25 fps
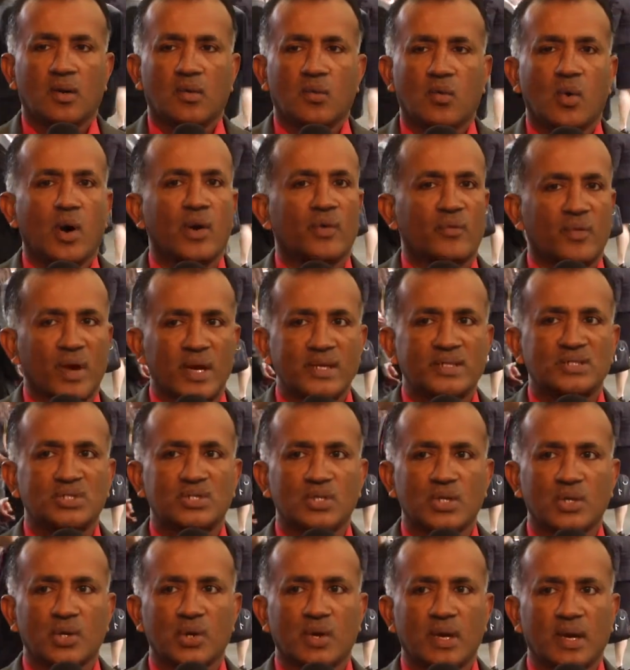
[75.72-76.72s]
what rights
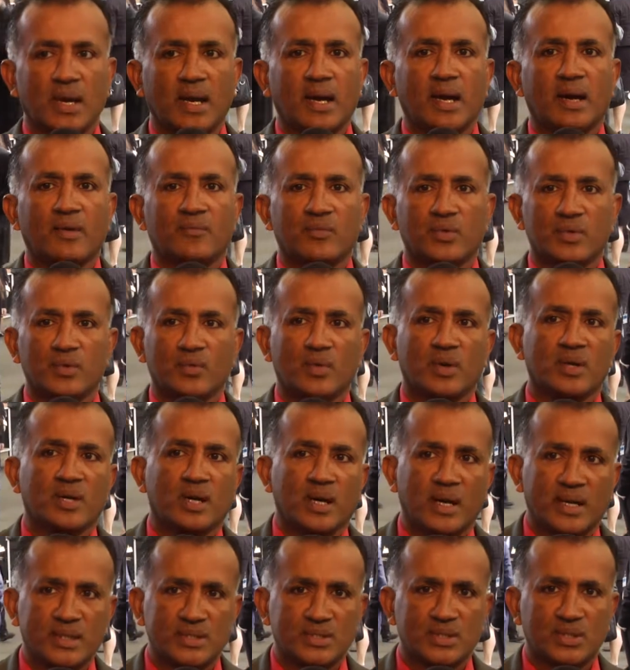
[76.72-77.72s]
do you have with
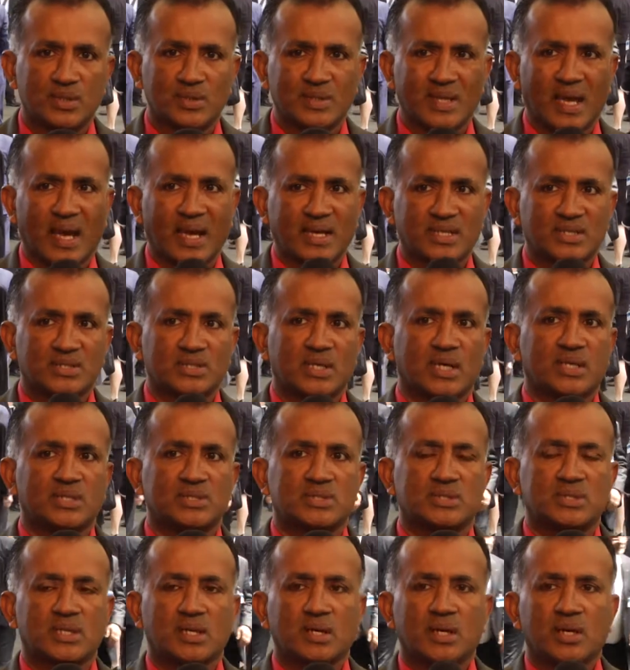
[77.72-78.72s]
regard to
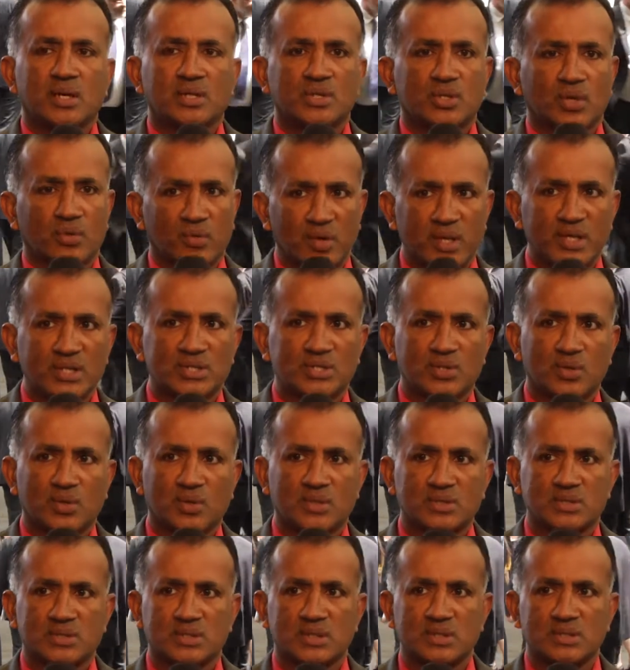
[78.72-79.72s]
access to
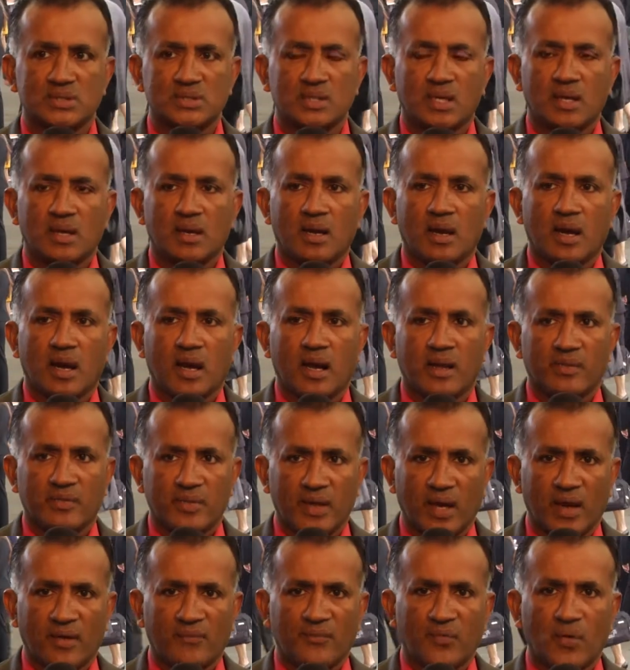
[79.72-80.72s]
resources and
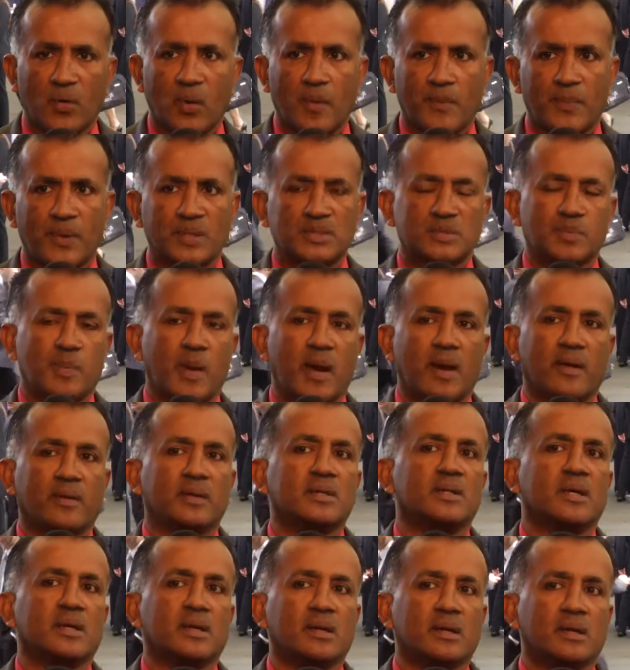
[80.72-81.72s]
therefore
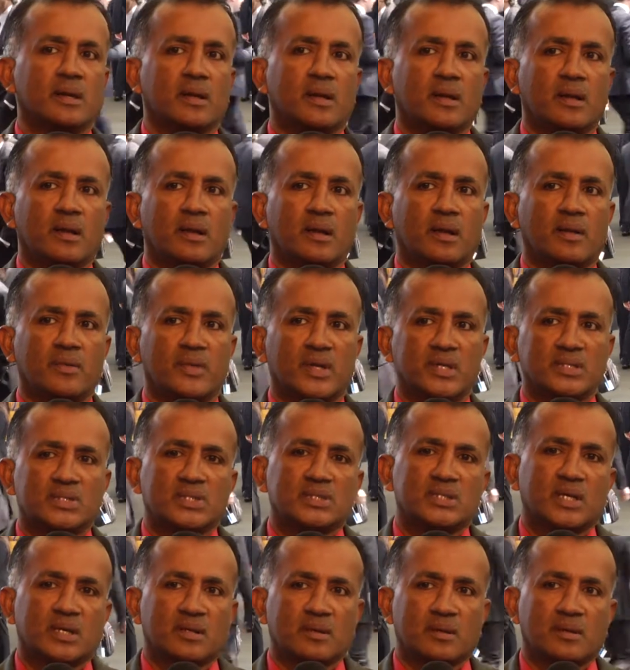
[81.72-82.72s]
prosperity? This
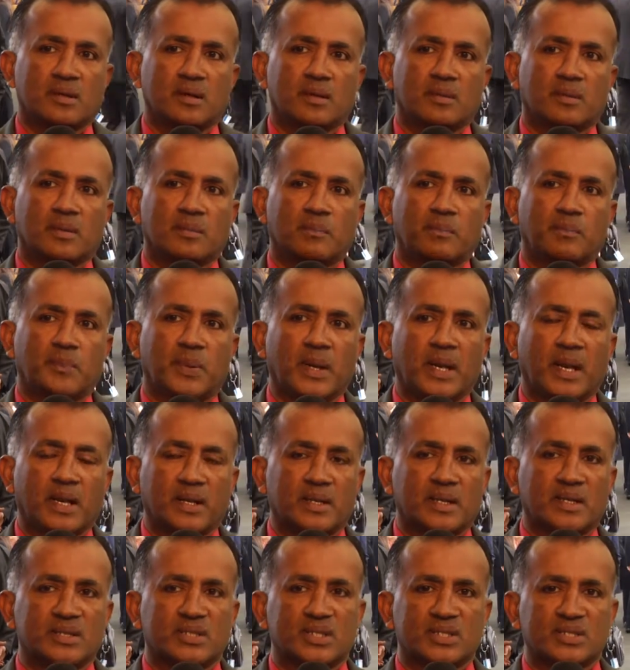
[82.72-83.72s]
is a
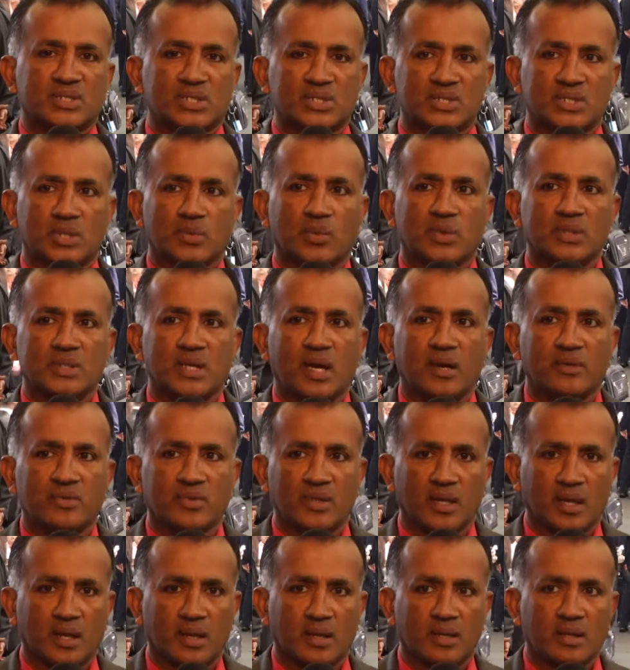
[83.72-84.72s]
political decision which I
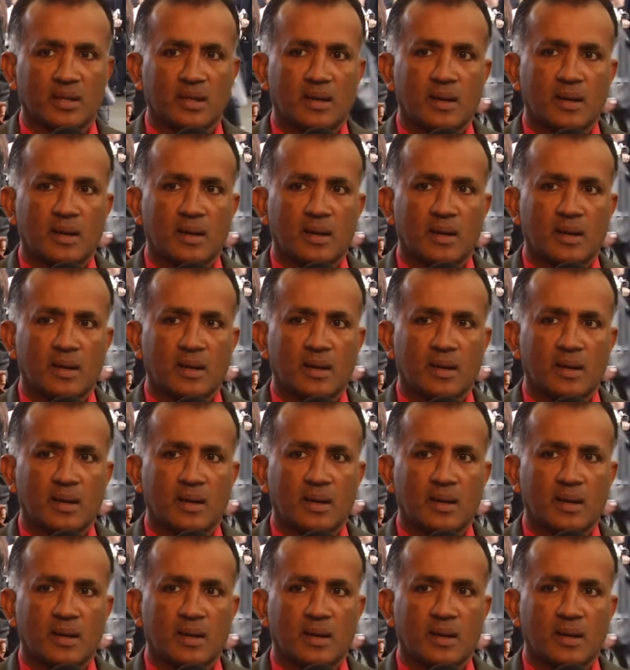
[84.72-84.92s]
think